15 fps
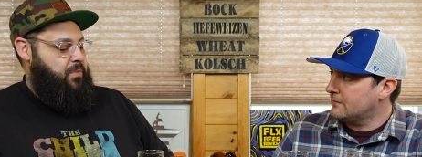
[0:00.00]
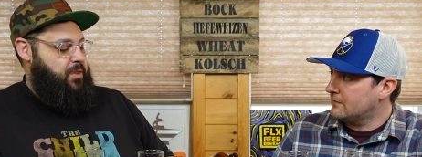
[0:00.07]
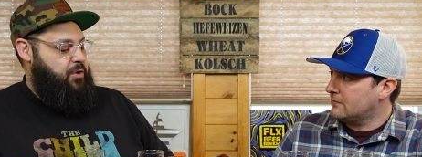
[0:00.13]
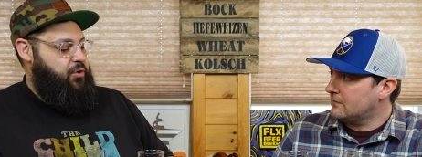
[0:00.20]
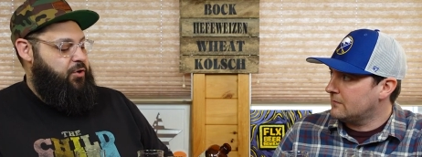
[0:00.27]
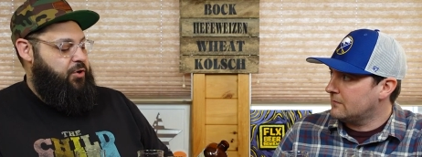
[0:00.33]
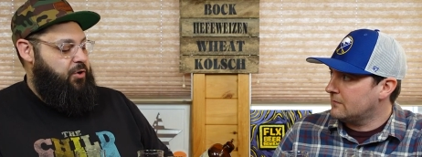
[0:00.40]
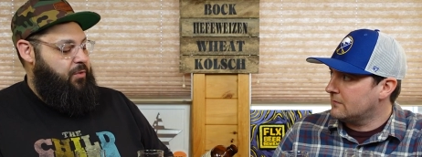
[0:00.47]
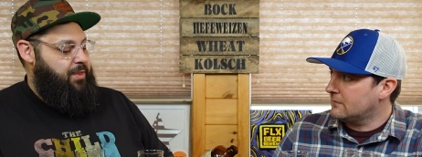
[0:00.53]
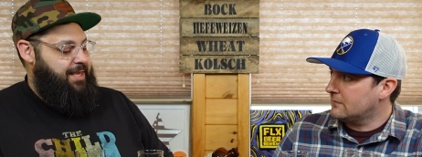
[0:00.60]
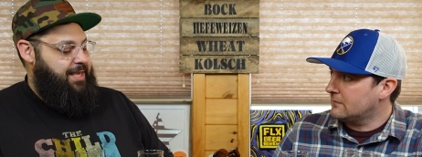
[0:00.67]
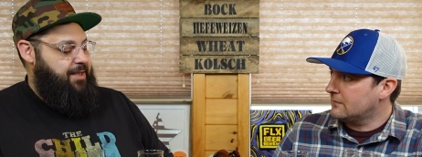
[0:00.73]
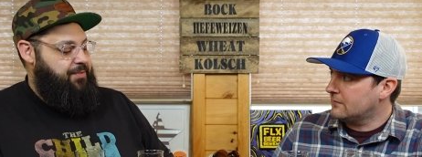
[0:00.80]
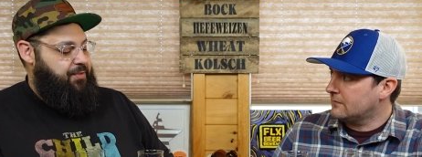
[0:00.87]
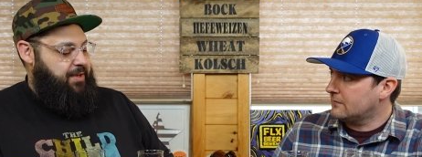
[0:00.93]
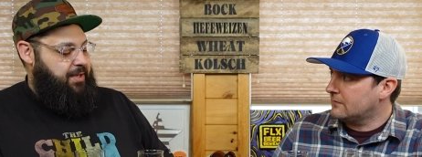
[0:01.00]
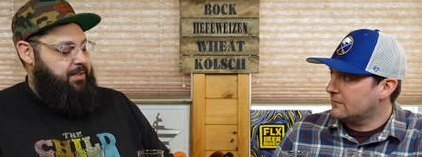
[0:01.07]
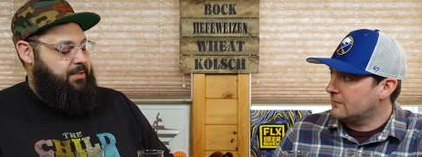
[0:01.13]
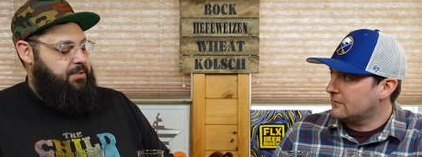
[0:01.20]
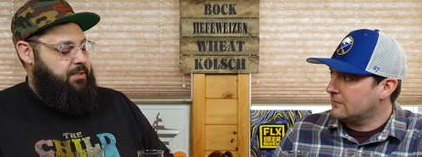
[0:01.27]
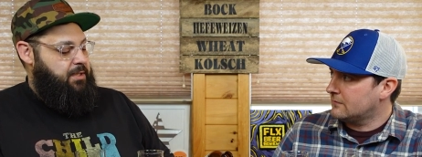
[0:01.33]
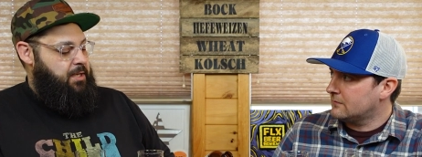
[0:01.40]
Speaker 1: you could only get
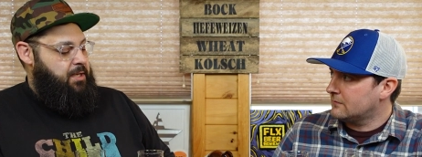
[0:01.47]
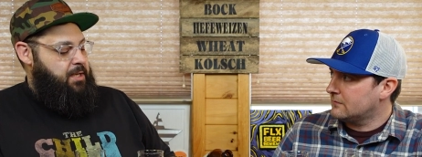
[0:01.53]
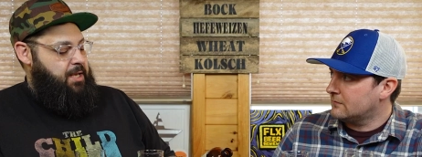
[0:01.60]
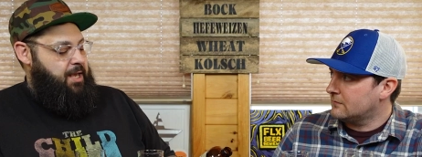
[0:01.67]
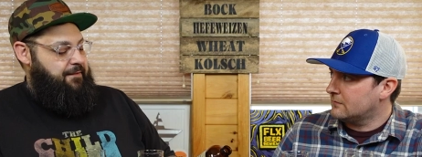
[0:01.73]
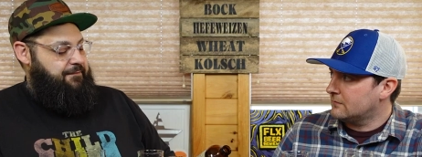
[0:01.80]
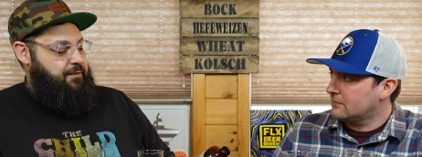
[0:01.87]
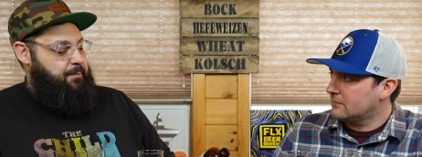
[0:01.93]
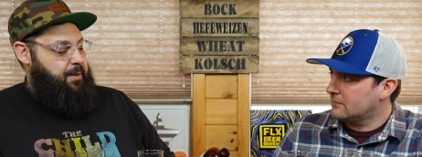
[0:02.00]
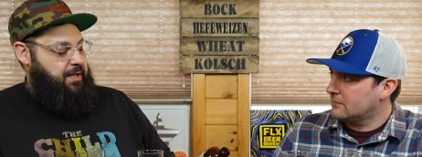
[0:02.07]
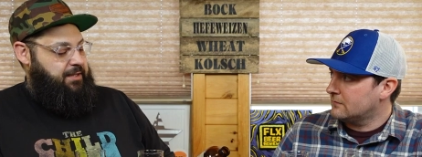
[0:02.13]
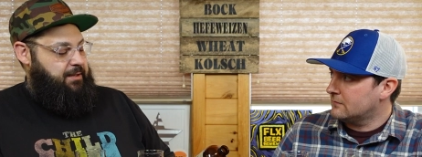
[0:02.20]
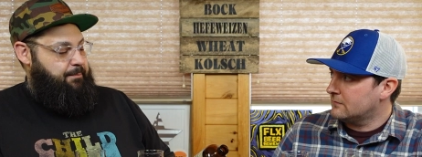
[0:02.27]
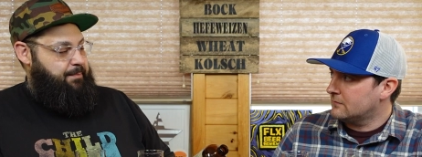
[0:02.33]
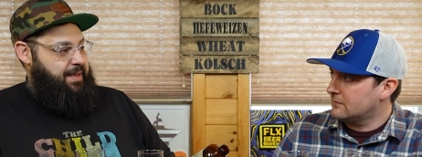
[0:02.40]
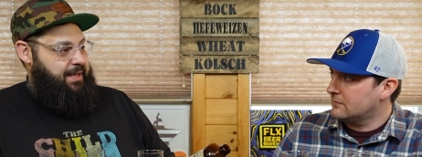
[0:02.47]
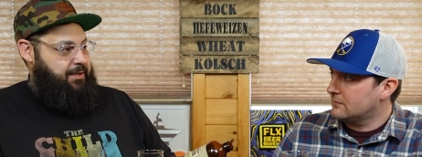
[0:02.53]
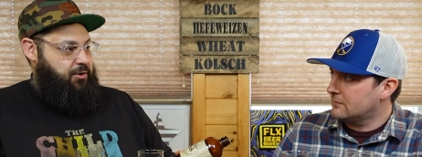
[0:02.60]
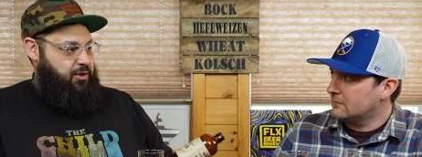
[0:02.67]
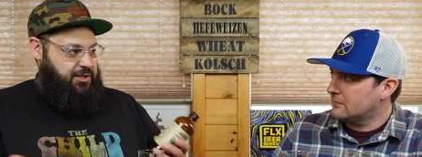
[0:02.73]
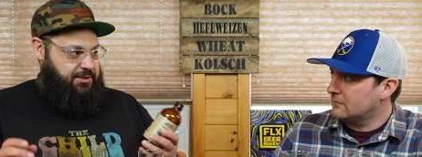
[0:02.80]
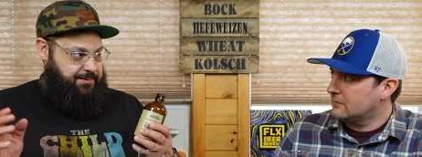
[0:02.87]
these if you bought the big
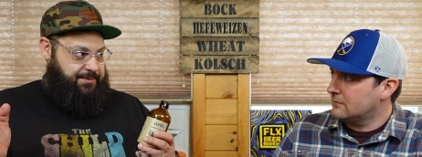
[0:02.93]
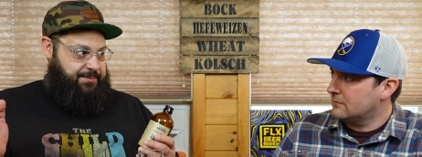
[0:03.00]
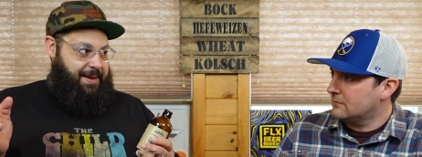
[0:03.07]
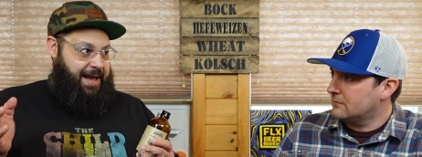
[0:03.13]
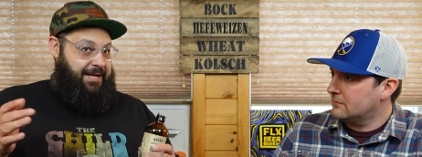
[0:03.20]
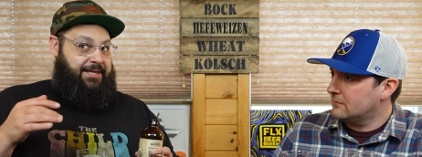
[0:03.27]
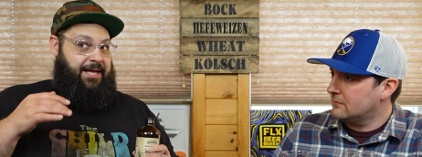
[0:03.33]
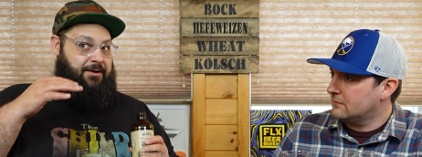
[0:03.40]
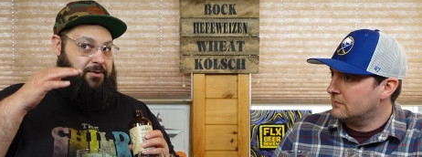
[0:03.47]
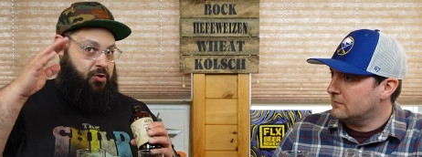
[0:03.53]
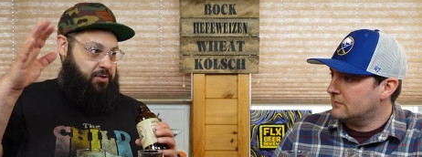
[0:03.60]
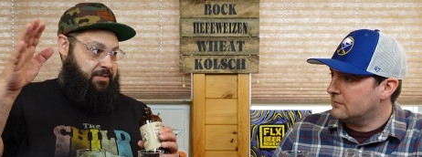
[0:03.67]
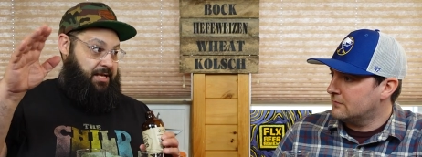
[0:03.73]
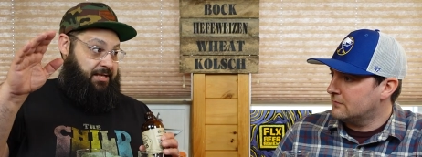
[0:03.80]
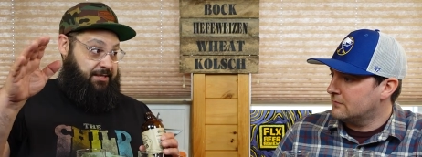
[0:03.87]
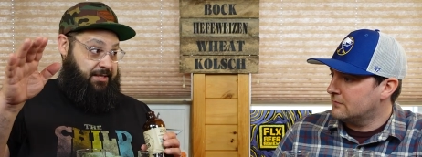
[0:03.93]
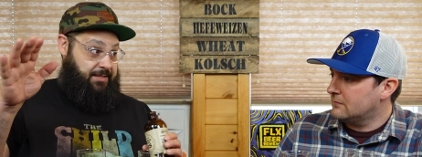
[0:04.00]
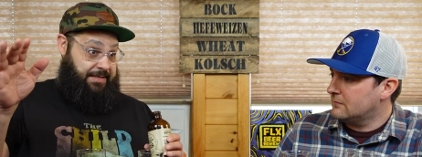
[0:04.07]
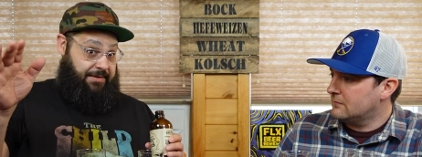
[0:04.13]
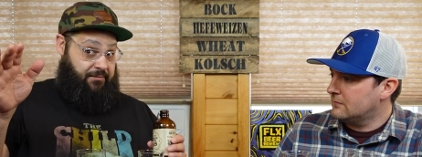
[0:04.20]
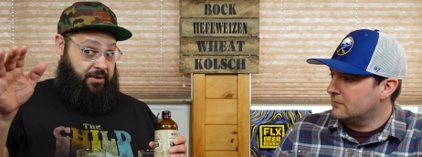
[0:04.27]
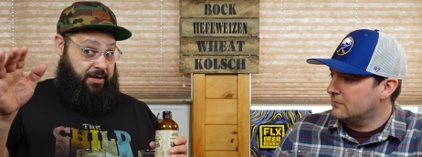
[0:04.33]
Christmas pack that NerdSense gets
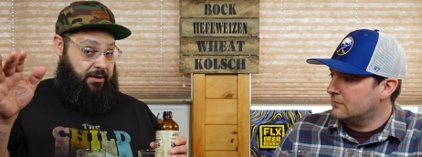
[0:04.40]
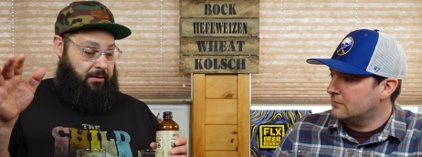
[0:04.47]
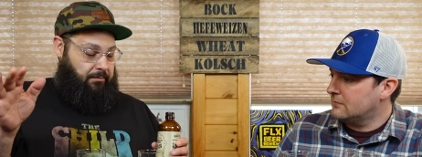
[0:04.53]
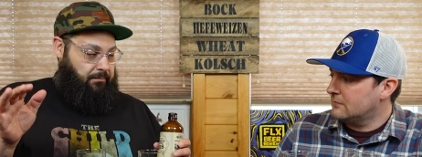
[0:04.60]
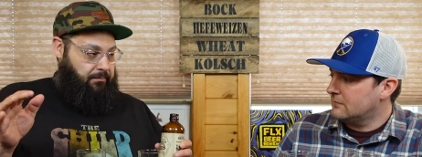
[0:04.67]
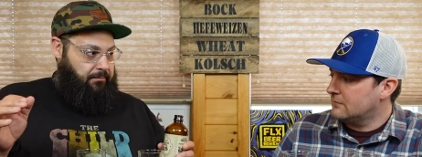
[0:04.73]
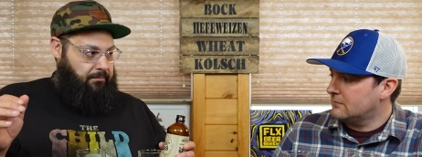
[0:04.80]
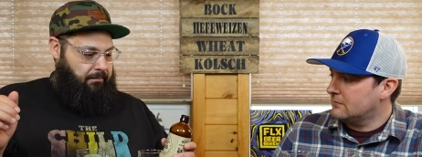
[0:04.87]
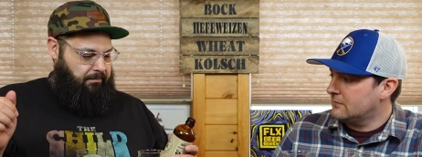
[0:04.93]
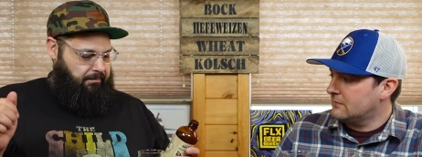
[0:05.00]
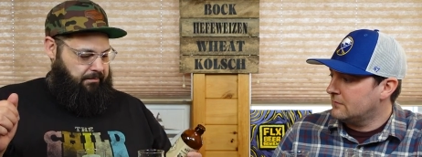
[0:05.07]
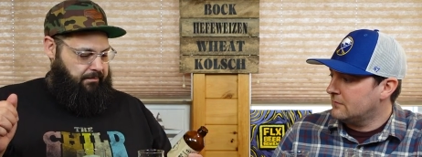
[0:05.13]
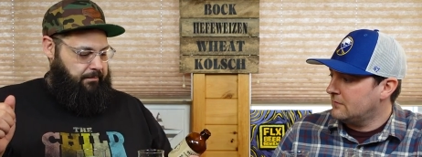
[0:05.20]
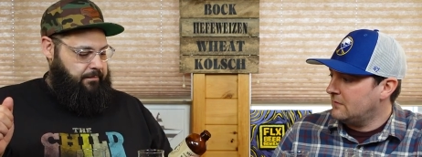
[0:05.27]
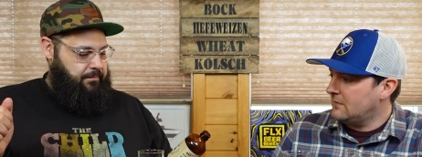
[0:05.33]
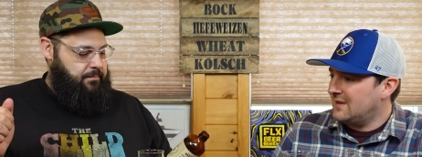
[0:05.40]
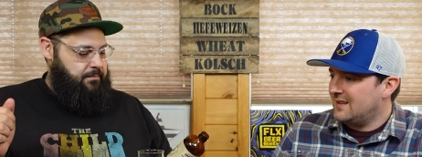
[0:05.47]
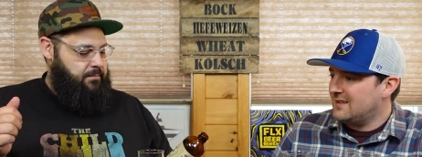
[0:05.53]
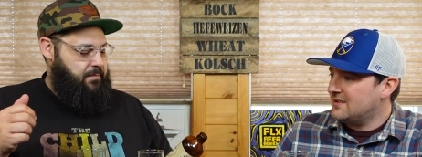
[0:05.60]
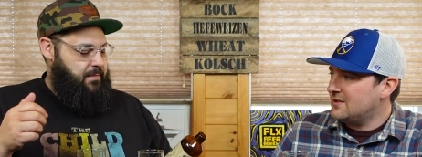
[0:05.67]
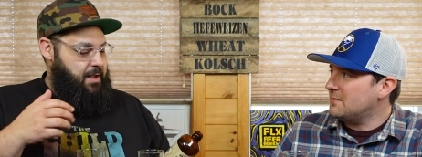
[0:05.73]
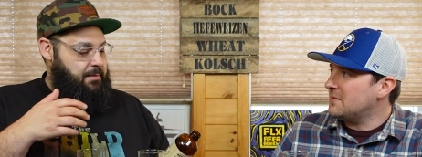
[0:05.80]
every year.
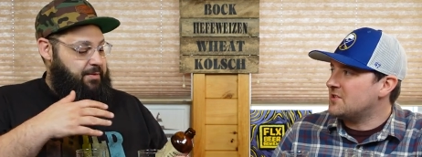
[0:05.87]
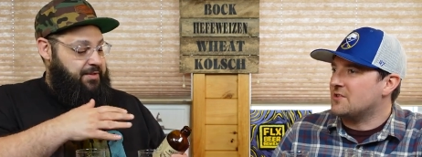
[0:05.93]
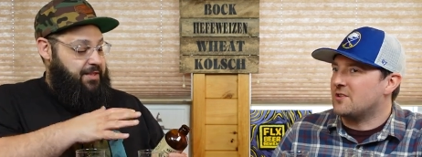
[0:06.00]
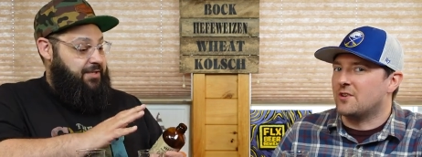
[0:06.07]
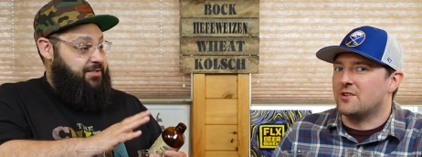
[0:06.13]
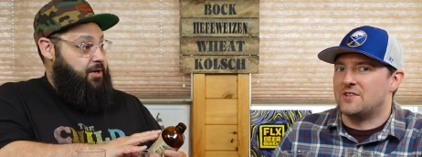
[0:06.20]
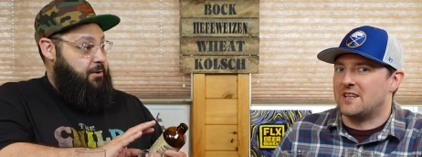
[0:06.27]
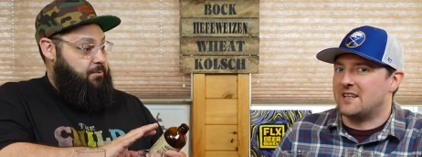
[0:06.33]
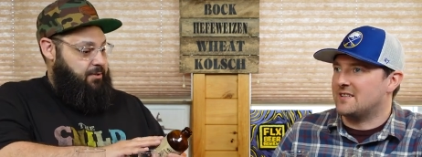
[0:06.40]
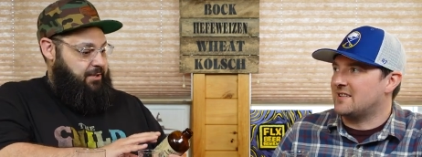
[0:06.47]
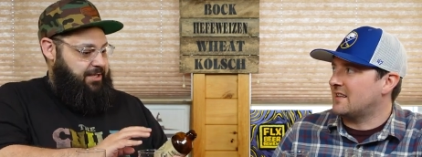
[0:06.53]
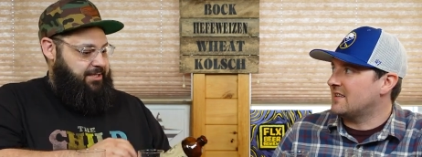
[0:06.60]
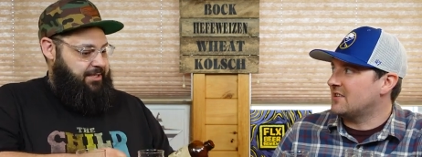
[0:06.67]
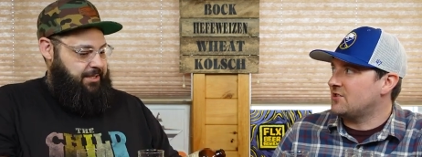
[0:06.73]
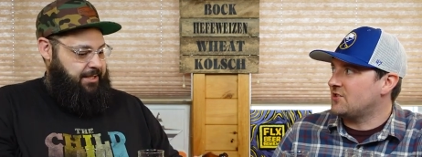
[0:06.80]
But they started releasing